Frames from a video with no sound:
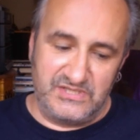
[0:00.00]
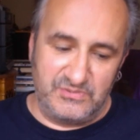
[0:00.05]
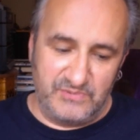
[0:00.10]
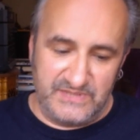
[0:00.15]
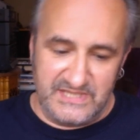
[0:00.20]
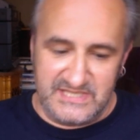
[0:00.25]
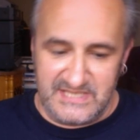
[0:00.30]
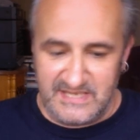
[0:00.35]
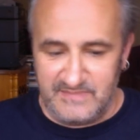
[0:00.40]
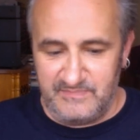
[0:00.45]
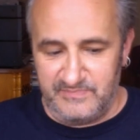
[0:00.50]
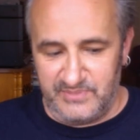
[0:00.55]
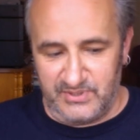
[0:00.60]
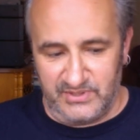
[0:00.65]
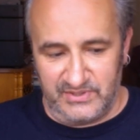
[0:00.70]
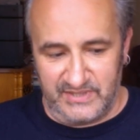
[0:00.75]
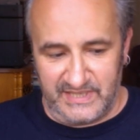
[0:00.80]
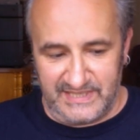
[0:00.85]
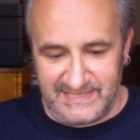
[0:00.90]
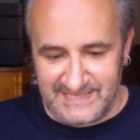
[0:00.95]
with his
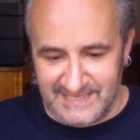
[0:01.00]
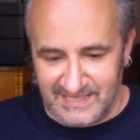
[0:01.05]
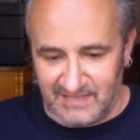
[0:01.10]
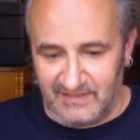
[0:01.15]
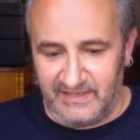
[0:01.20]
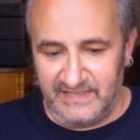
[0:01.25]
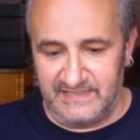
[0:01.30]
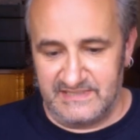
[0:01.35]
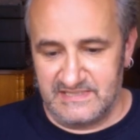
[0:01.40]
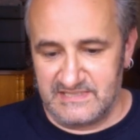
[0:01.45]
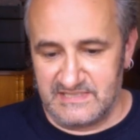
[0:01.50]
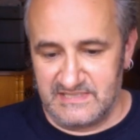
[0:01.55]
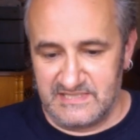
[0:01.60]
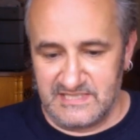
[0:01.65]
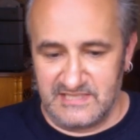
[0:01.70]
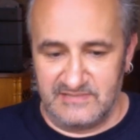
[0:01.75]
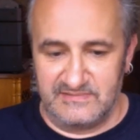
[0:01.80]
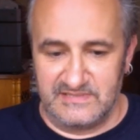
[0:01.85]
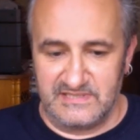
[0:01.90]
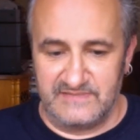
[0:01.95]
input and his guidance and
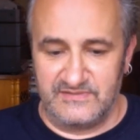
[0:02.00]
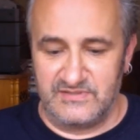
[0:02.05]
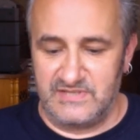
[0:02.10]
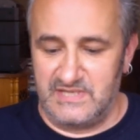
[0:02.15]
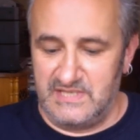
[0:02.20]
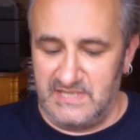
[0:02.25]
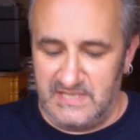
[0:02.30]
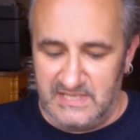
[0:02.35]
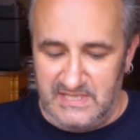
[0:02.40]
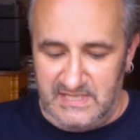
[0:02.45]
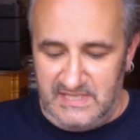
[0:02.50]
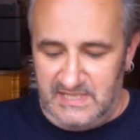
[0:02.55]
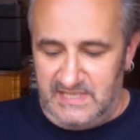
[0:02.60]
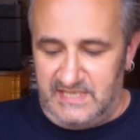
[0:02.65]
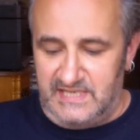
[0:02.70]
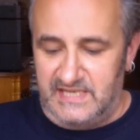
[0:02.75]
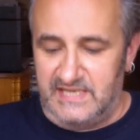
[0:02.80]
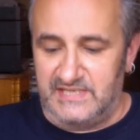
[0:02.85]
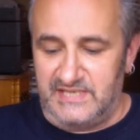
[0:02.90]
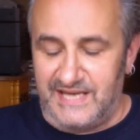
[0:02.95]
so
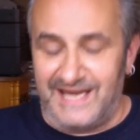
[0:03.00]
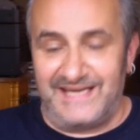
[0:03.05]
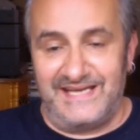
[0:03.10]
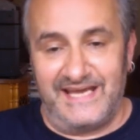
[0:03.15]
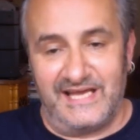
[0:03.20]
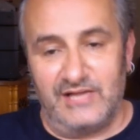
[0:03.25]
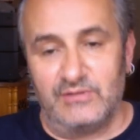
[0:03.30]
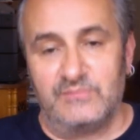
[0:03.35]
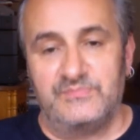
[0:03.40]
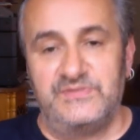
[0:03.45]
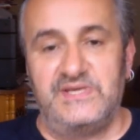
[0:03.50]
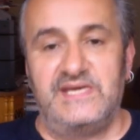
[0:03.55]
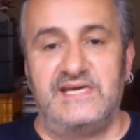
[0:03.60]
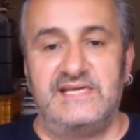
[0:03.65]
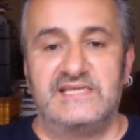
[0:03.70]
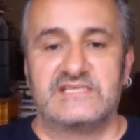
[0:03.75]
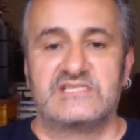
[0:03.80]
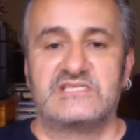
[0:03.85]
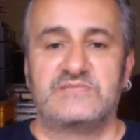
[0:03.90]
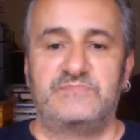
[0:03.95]
on, had helped the
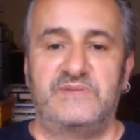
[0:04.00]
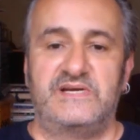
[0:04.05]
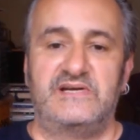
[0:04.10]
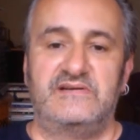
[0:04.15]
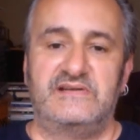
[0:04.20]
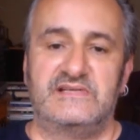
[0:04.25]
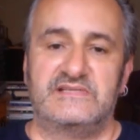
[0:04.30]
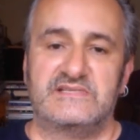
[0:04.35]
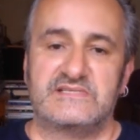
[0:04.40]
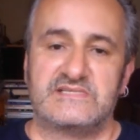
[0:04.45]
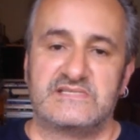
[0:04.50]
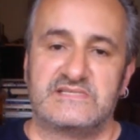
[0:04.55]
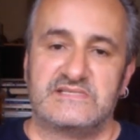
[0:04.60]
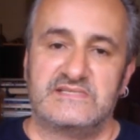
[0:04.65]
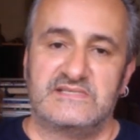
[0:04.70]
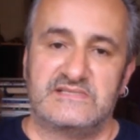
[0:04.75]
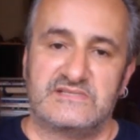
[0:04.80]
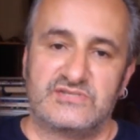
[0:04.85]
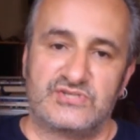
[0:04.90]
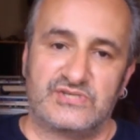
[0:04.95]
inexperienced
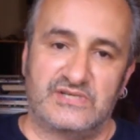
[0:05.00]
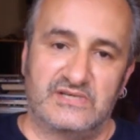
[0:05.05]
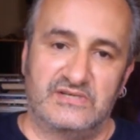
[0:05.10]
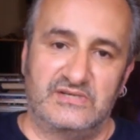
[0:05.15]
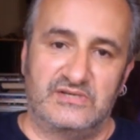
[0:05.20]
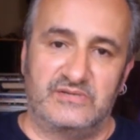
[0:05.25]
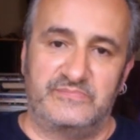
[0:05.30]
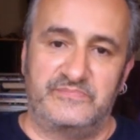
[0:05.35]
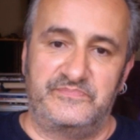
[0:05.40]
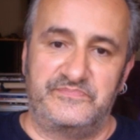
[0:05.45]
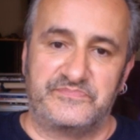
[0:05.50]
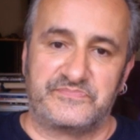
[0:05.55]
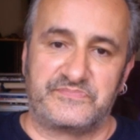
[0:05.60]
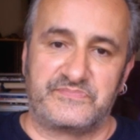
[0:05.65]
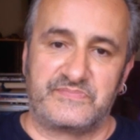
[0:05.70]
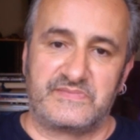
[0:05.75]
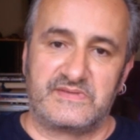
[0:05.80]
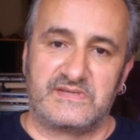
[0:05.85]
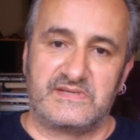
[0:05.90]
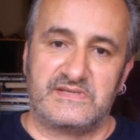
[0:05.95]
Shalom
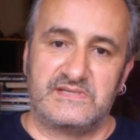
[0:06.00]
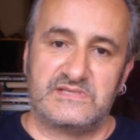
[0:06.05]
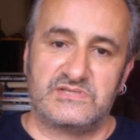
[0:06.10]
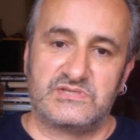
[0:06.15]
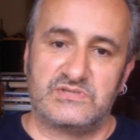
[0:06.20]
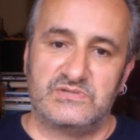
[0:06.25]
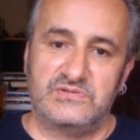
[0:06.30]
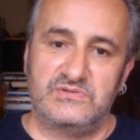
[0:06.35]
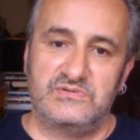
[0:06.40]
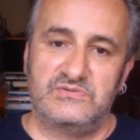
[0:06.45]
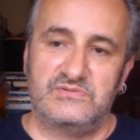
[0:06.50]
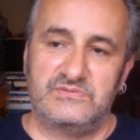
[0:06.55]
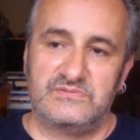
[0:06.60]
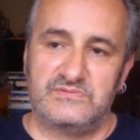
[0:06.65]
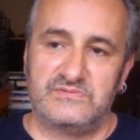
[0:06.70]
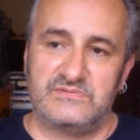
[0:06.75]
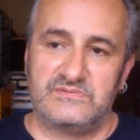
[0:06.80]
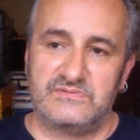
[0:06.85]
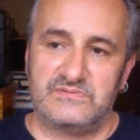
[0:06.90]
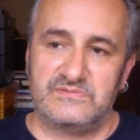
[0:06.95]
to,
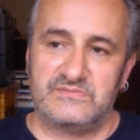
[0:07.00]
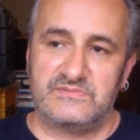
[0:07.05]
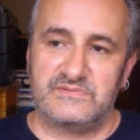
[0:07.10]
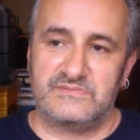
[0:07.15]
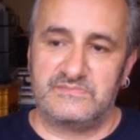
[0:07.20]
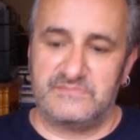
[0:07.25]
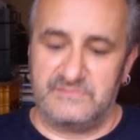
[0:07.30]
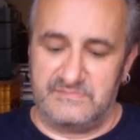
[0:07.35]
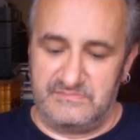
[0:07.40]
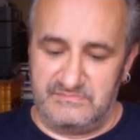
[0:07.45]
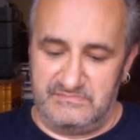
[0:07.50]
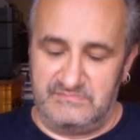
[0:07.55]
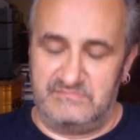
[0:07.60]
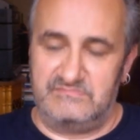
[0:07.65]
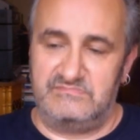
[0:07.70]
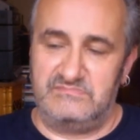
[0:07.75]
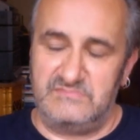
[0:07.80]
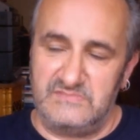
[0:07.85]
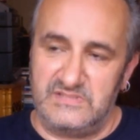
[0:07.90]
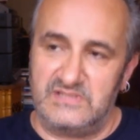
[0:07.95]

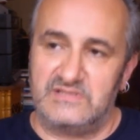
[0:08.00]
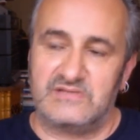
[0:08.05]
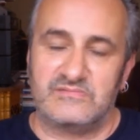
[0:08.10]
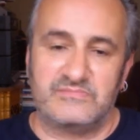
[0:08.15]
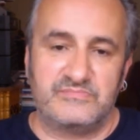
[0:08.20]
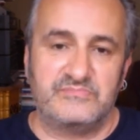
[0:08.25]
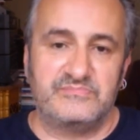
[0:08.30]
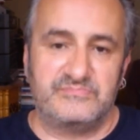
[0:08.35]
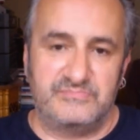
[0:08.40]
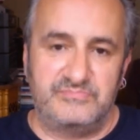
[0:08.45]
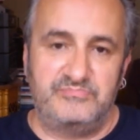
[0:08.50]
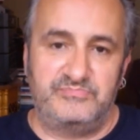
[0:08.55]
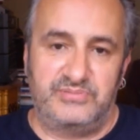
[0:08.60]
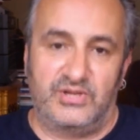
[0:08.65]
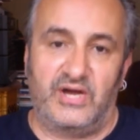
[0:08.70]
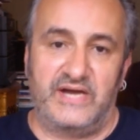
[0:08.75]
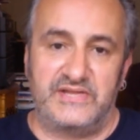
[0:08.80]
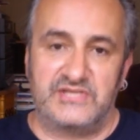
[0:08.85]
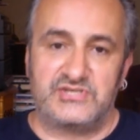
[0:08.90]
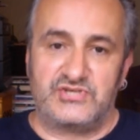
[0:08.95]
you know,
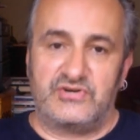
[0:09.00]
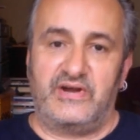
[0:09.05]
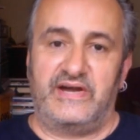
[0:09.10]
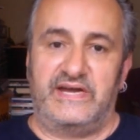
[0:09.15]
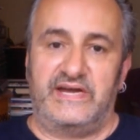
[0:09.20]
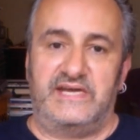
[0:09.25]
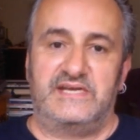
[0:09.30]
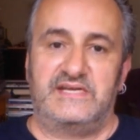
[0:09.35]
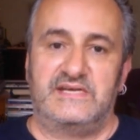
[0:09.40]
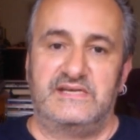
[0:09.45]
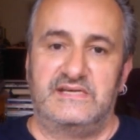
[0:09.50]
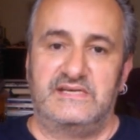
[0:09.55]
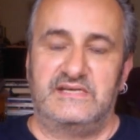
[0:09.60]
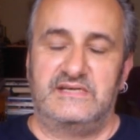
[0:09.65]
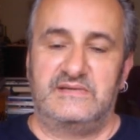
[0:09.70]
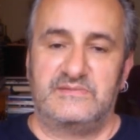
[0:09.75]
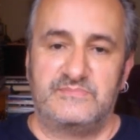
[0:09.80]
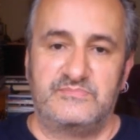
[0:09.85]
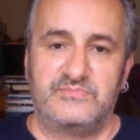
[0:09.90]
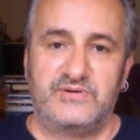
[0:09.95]
ply the trade.
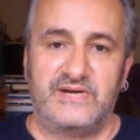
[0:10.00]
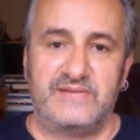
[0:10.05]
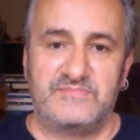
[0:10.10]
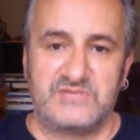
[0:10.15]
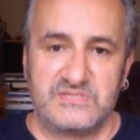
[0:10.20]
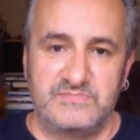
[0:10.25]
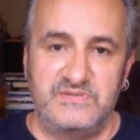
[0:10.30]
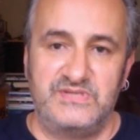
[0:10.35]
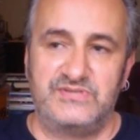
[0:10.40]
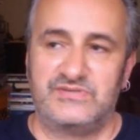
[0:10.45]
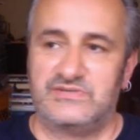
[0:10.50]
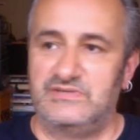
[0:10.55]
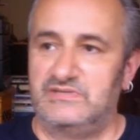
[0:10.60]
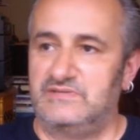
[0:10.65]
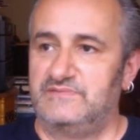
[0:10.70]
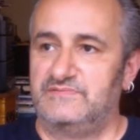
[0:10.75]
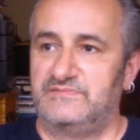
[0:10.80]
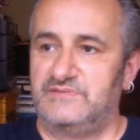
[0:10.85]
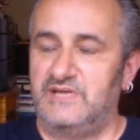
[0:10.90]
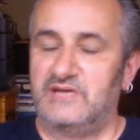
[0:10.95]
Perhaps Smith could
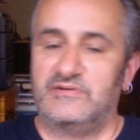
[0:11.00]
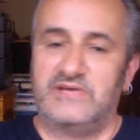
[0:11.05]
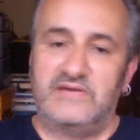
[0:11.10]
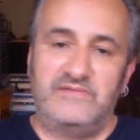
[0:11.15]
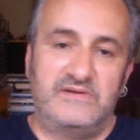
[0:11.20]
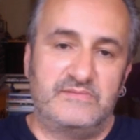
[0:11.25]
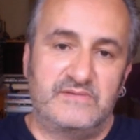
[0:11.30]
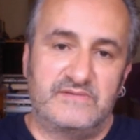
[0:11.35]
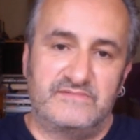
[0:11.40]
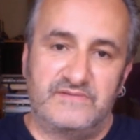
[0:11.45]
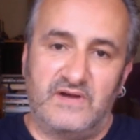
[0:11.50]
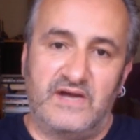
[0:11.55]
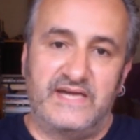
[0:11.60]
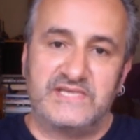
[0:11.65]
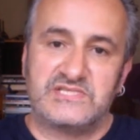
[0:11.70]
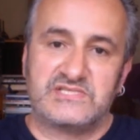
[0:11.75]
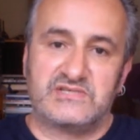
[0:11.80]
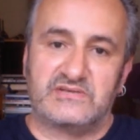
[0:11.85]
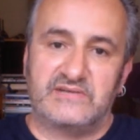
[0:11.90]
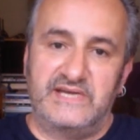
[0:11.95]
have, you know, given him
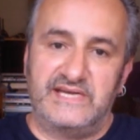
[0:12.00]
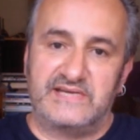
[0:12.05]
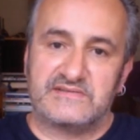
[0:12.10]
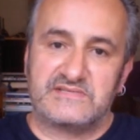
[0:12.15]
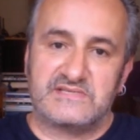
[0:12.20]
advice on how